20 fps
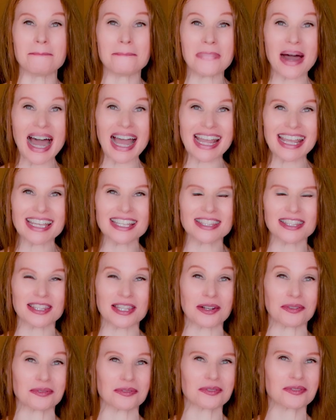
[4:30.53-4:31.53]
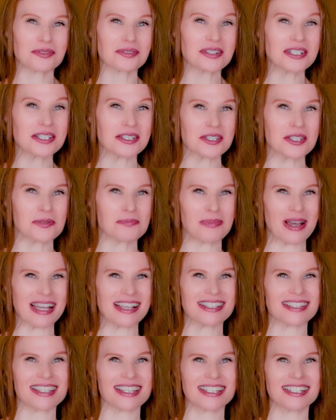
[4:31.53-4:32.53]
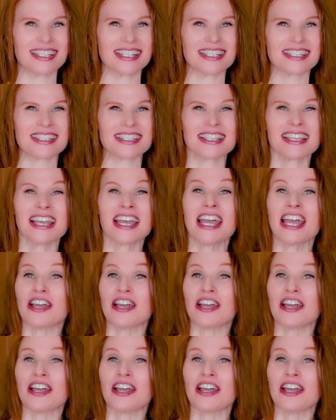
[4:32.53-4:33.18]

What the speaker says: bite and the real spiciness.